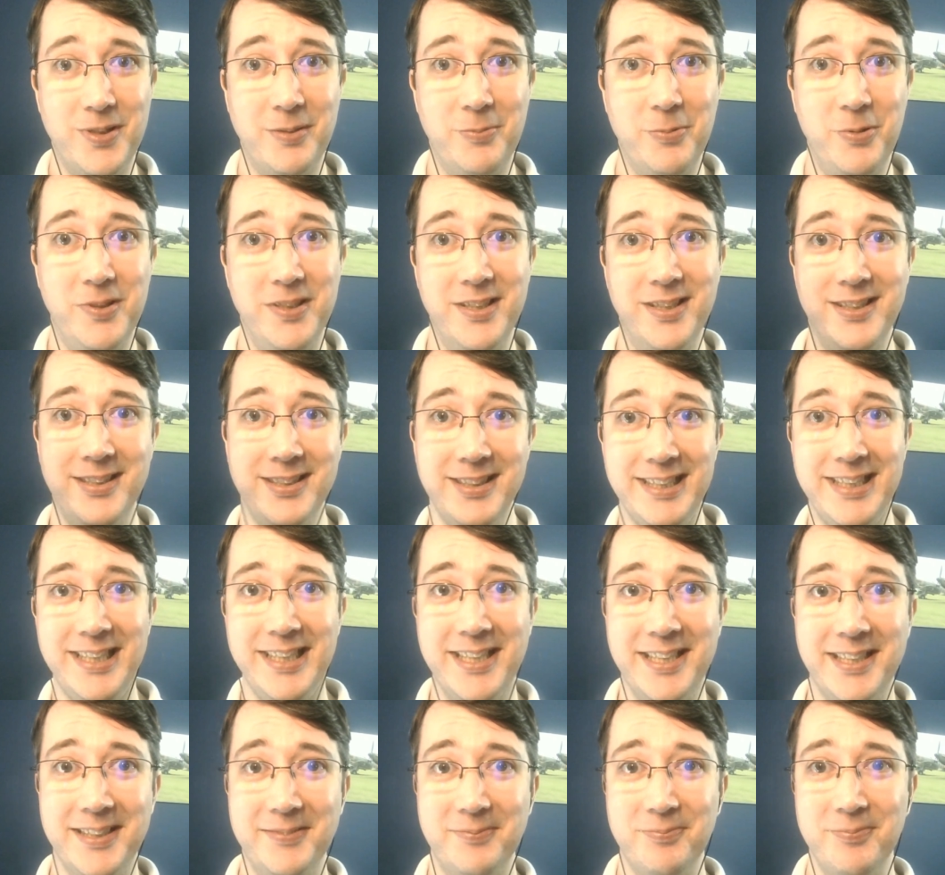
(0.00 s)
I wouldn't,
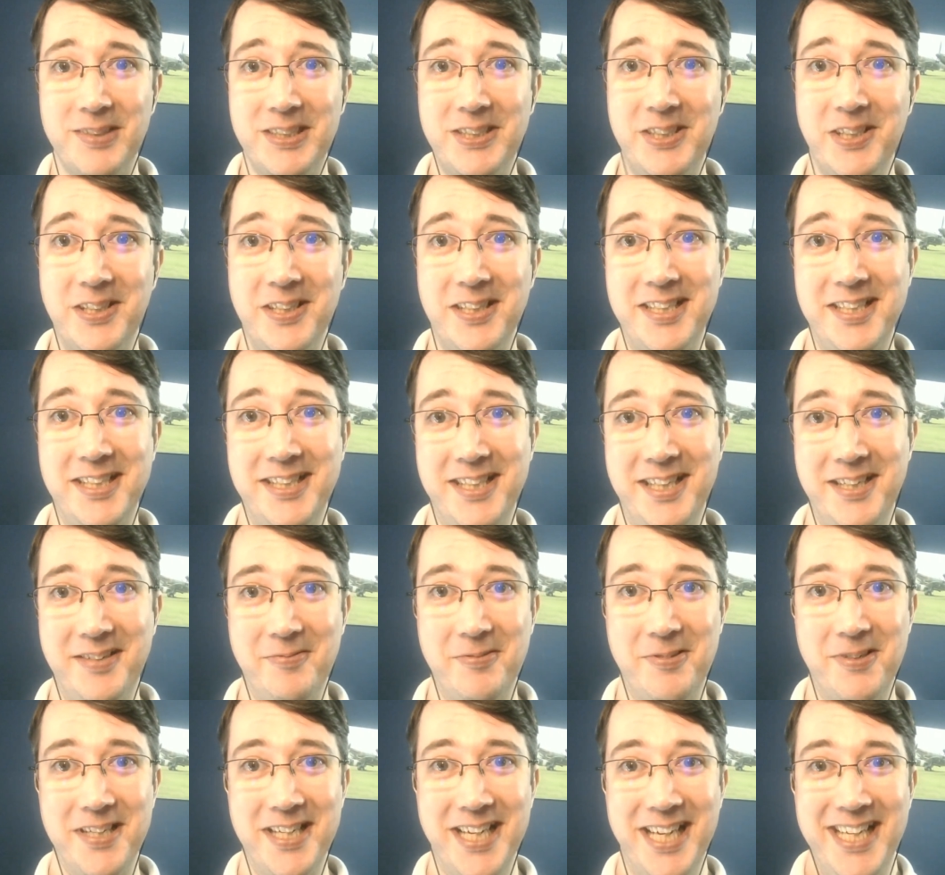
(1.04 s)
yeah, shudder to think
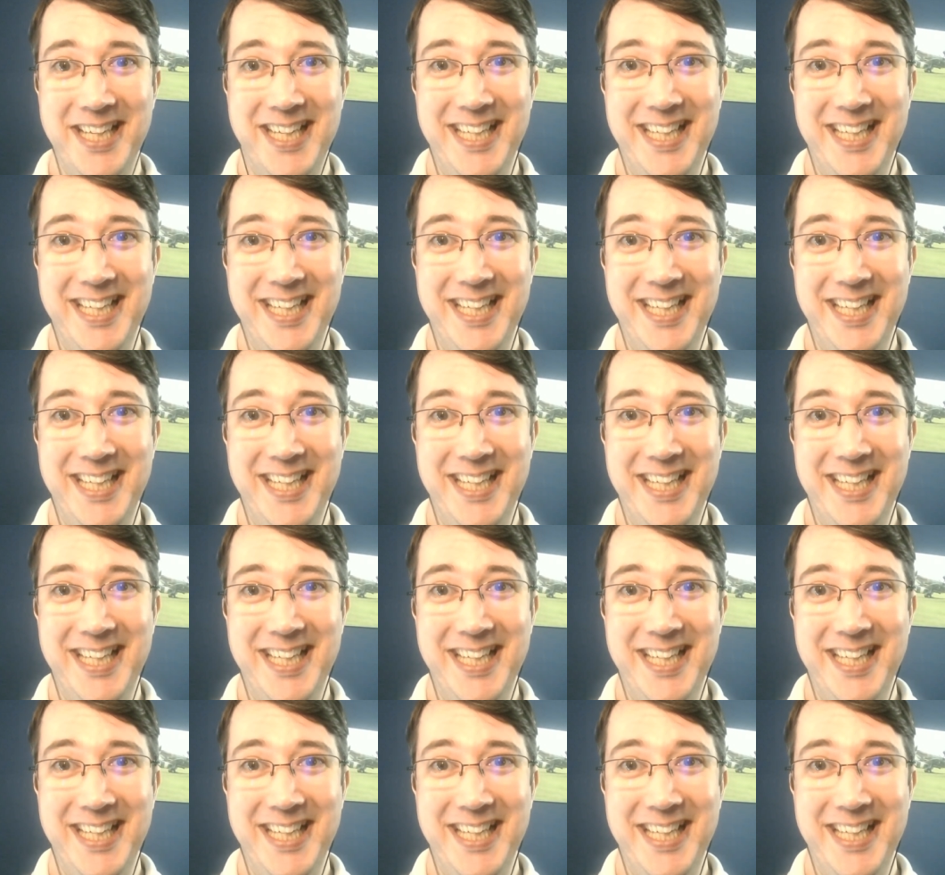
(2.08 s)
what.